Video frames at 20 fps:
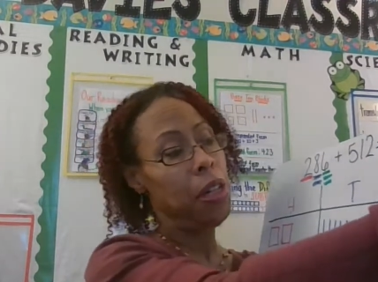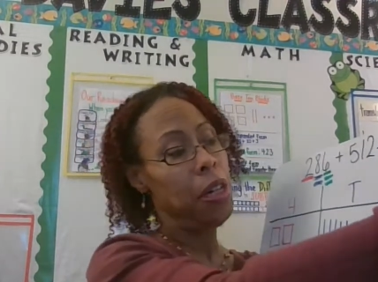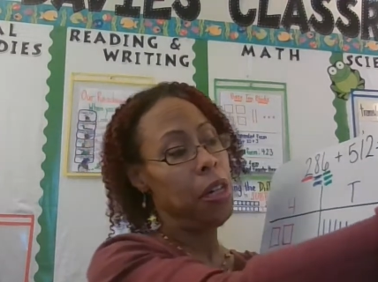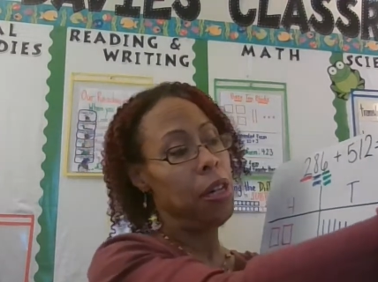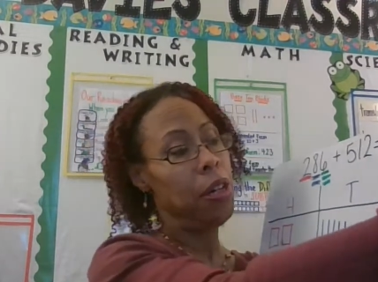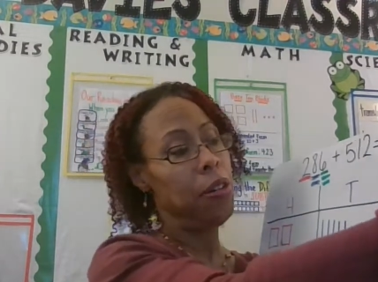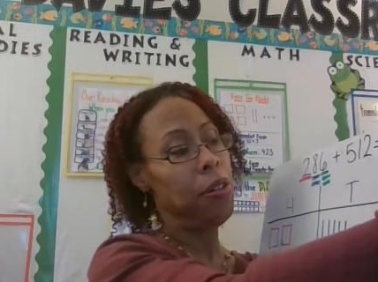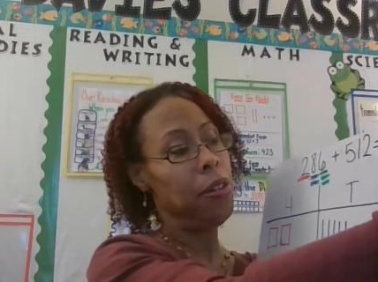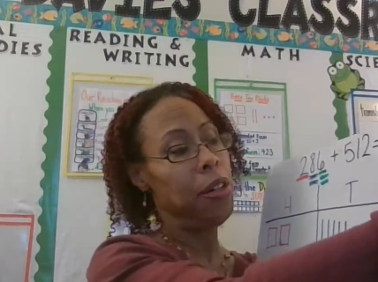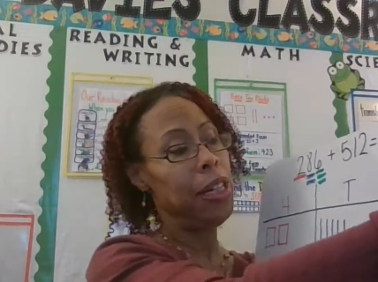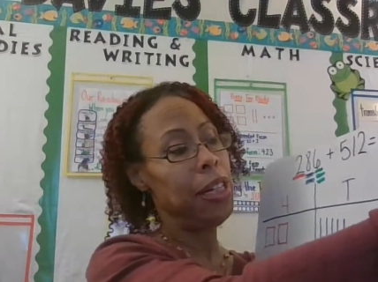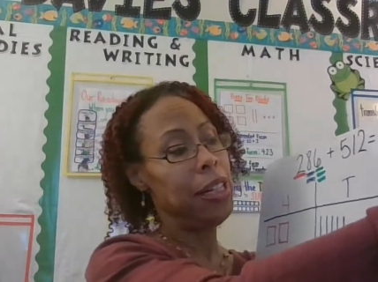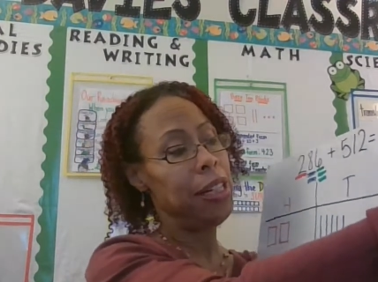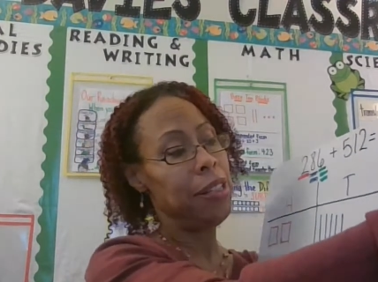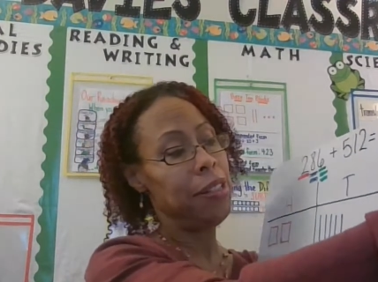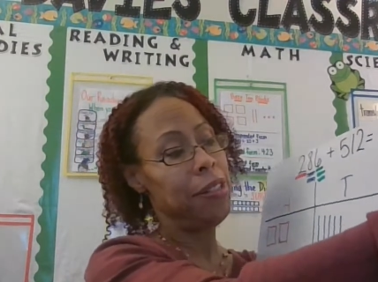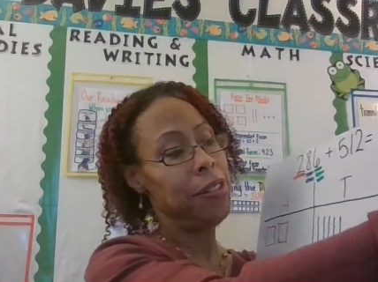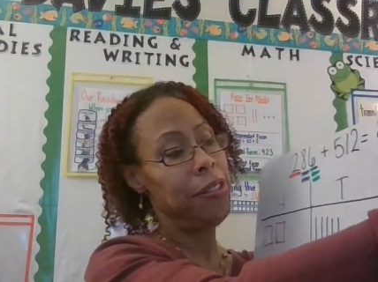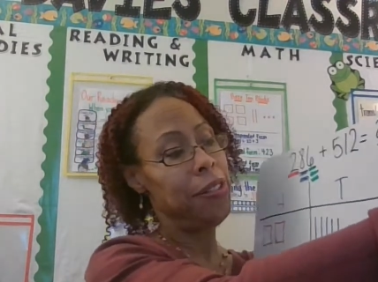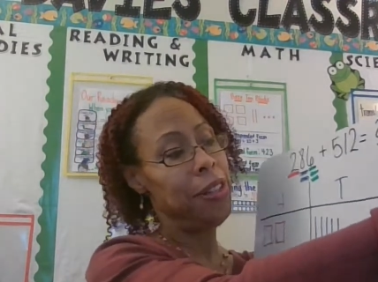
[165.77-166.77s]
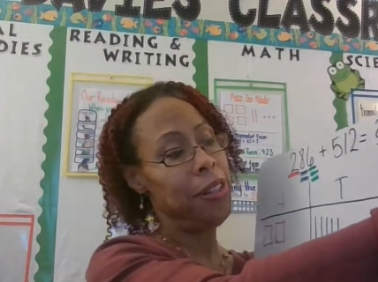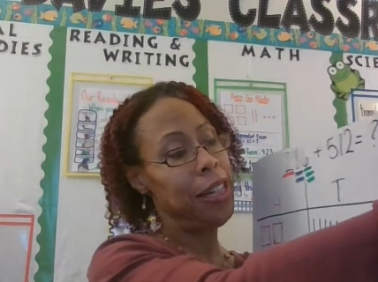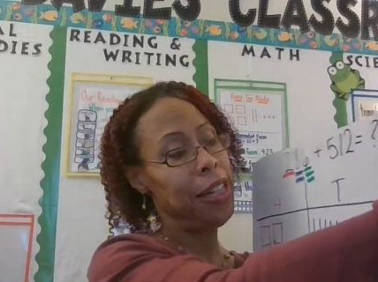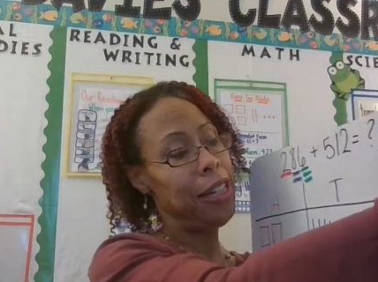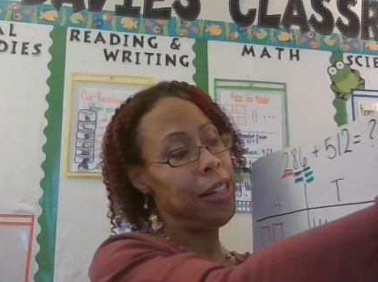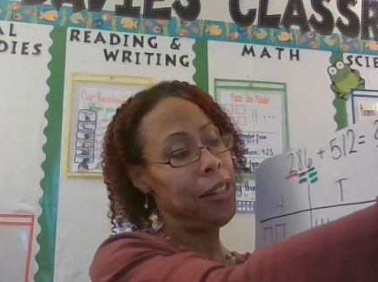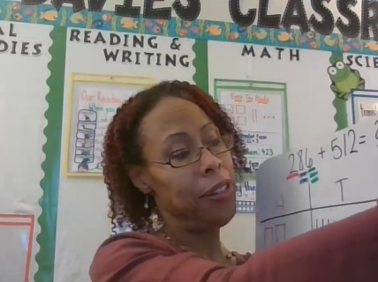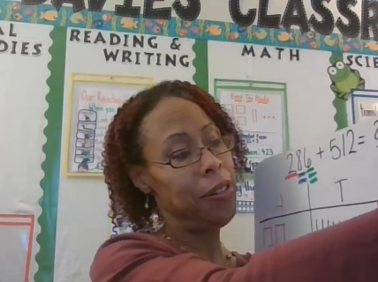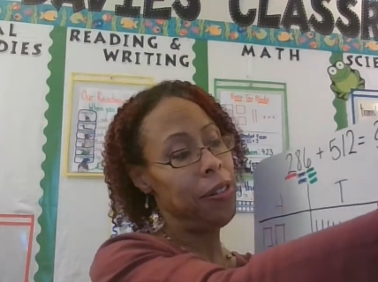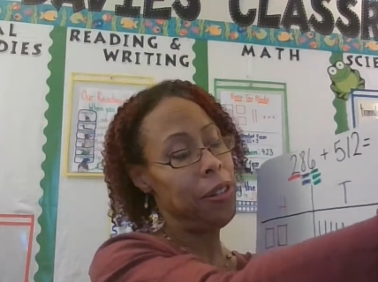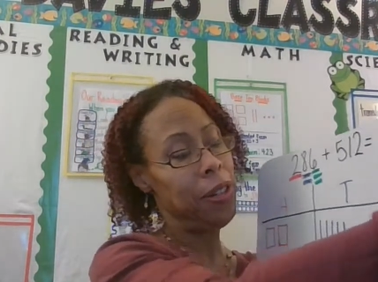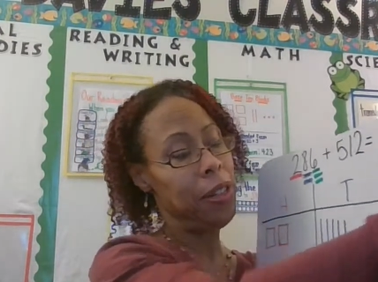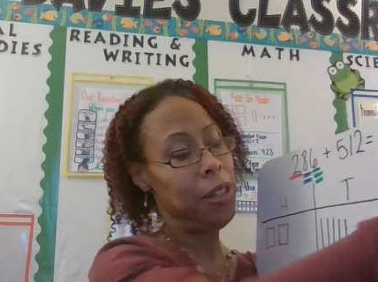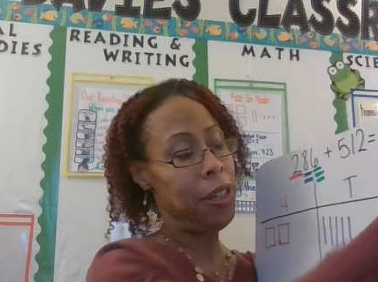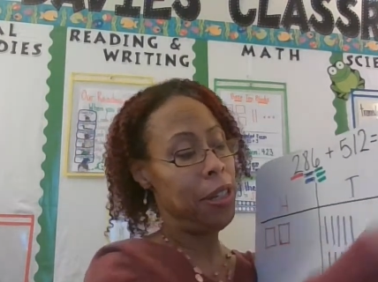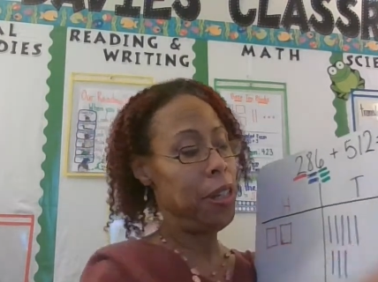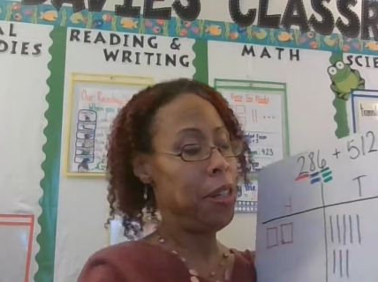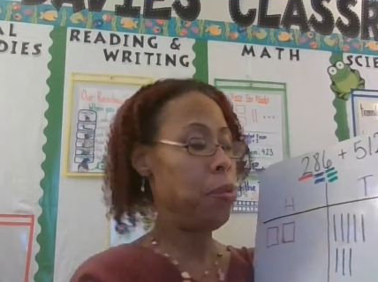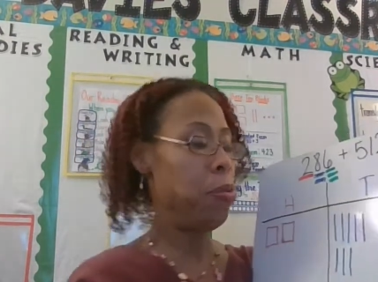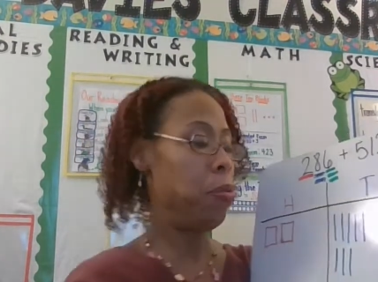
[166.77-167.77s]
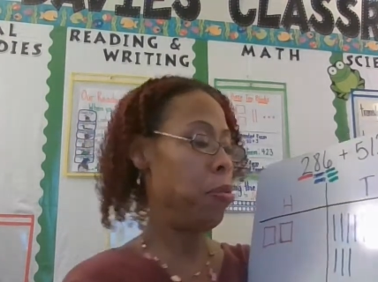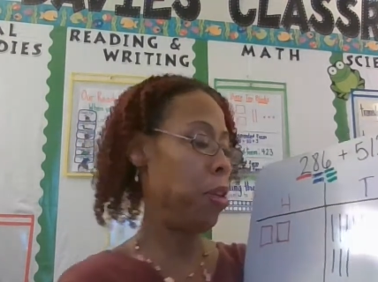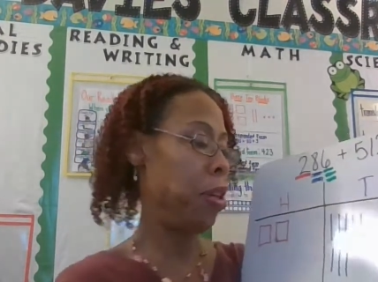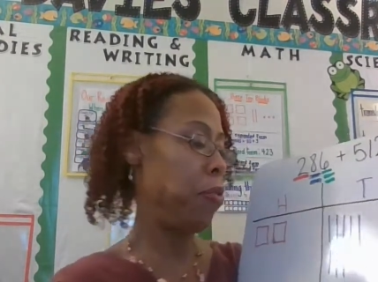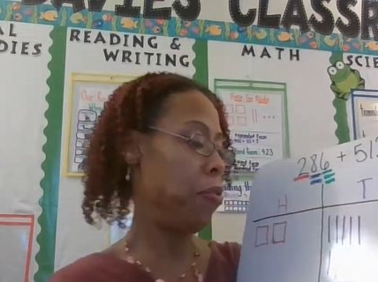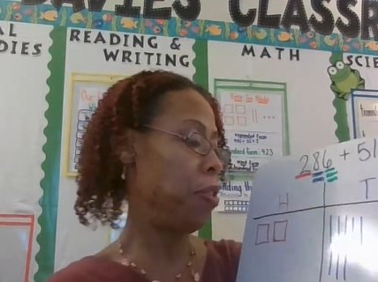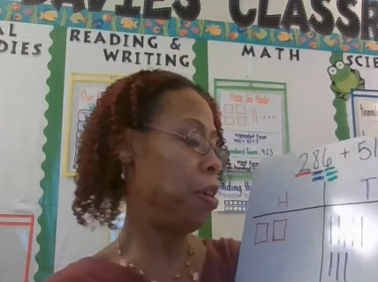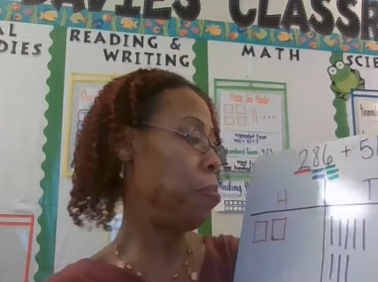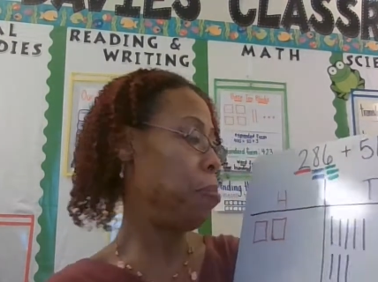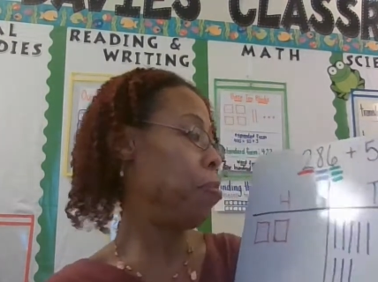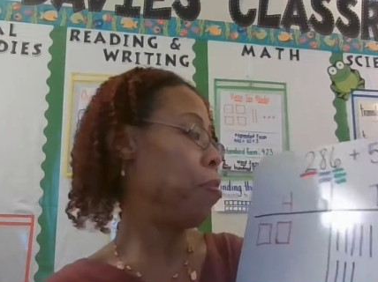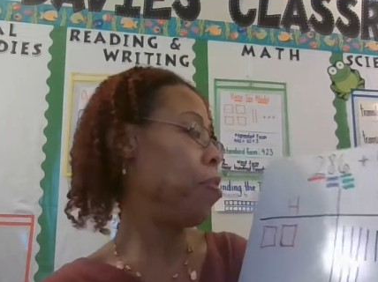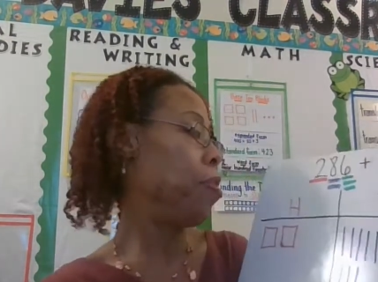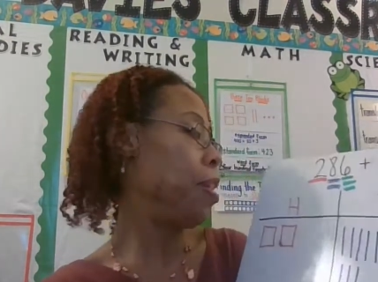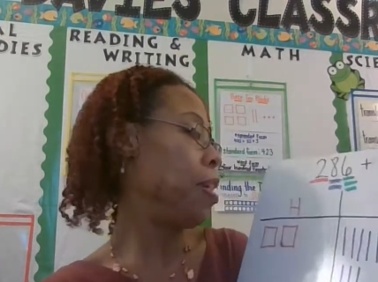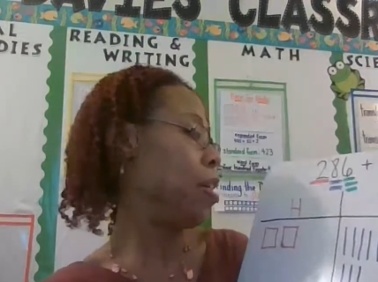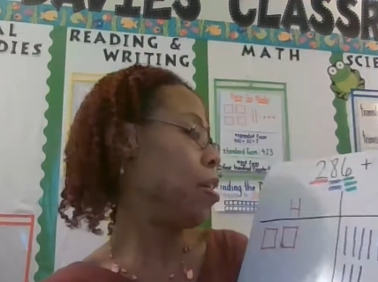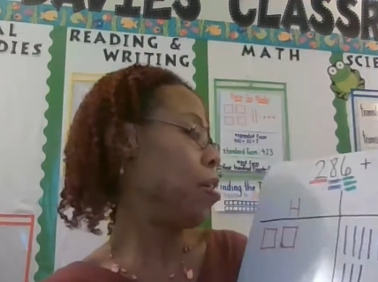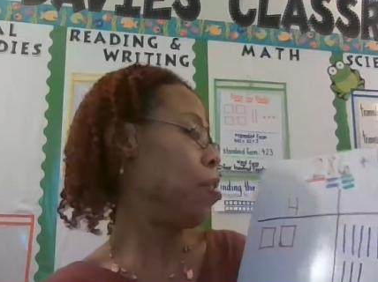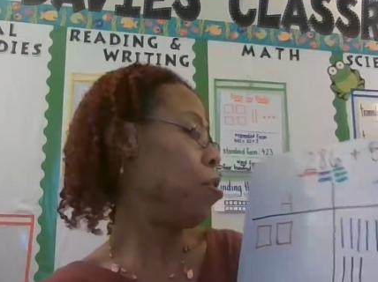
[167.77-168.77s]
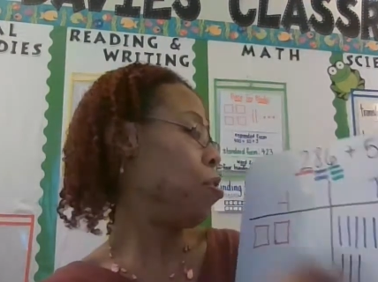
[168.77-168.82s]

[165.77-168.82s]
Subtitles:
All right, so now we have represented